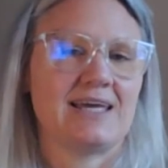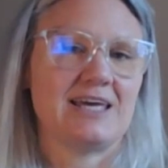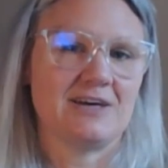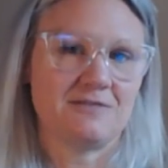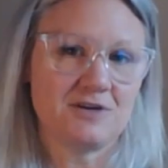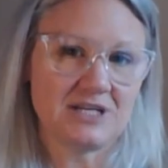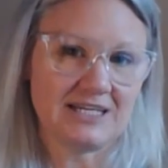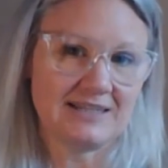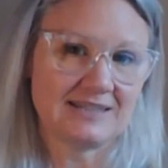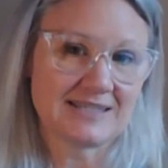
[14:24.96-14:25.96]
If you
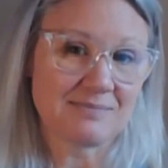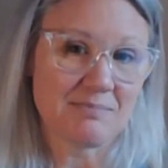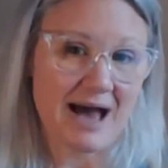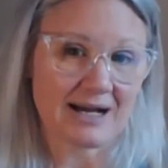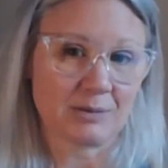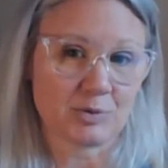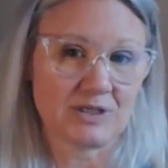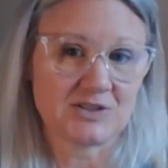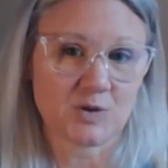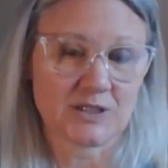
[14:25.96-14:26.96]
need some backup
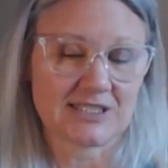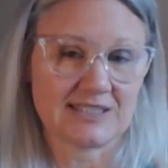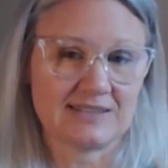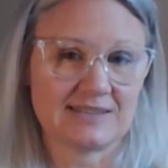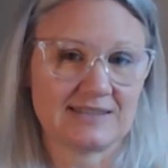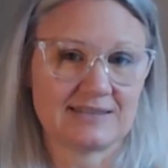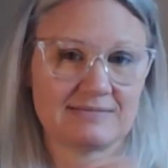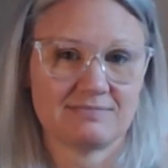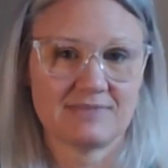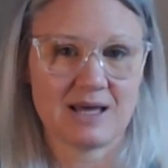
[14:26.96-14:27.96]
resources,
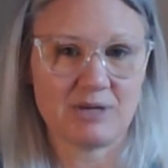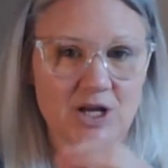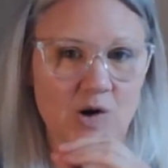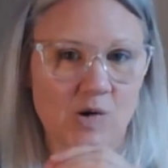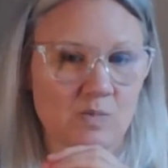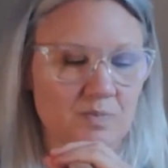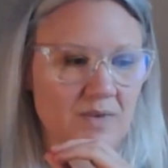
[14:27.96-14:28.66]
let me know.